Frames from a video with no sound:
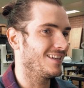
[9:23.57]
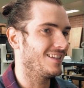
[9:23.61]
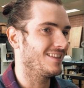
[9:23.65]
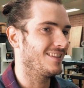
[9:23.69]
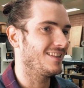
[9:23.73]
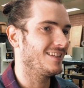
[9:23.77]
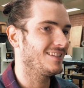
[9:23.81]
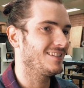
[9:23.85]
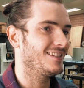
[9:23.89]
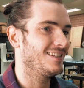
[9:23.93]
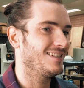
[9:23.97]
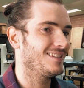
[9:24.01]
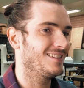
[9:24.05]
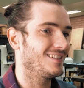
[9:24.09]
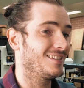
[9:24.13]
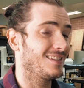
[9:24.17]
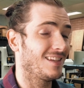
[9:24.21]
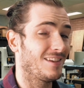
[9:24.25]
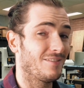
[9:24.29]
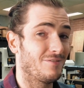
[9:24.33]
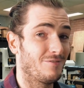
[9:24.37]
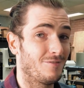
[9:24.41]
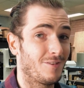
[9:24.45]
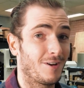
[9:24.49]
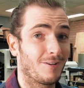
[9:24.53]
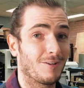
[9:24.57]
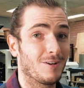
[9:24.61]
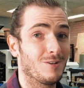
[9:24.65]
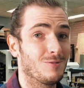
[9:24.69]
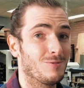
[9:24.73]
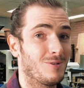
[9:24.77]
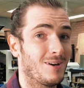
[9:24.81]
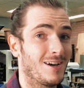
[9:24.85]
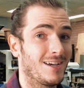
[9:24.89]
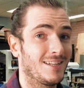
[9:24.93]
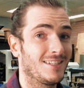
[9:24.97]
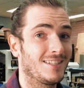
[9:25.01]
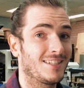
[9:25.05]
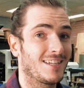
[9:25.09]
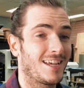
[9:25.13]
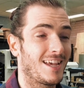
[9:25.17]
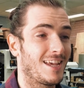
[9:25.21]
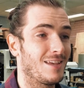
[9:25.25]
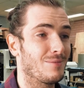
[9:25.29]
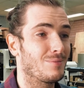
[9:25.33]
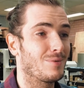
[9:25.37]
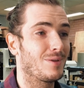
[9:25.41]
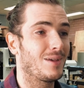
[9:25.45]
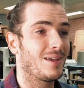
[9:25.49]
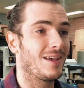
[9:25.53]
This is a very wide
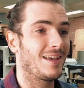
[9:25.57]
tape,